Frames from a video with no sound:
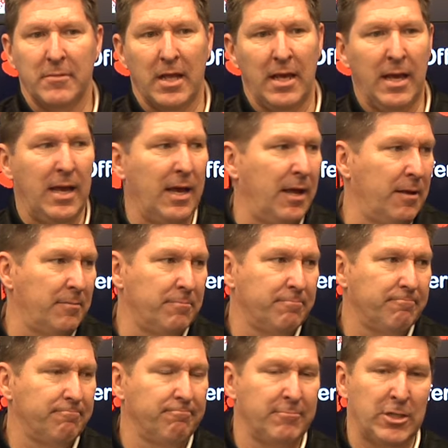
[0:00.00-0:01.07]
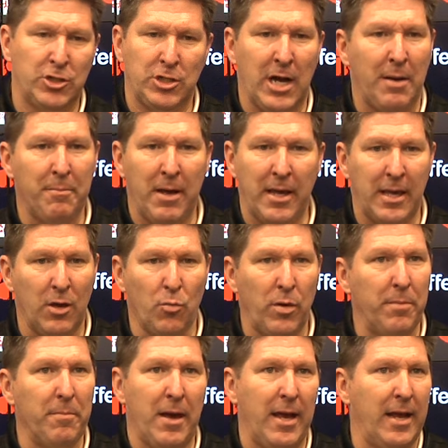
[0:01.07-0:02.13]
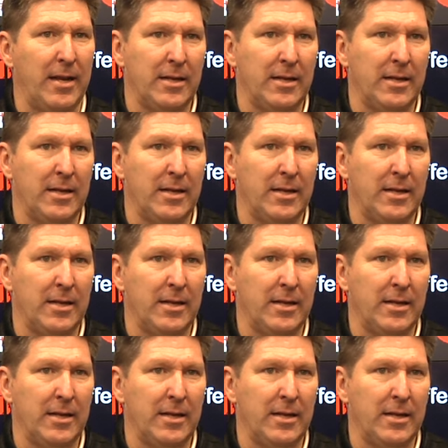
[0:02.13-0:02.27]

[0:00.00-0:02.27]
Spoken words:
and the shot making we made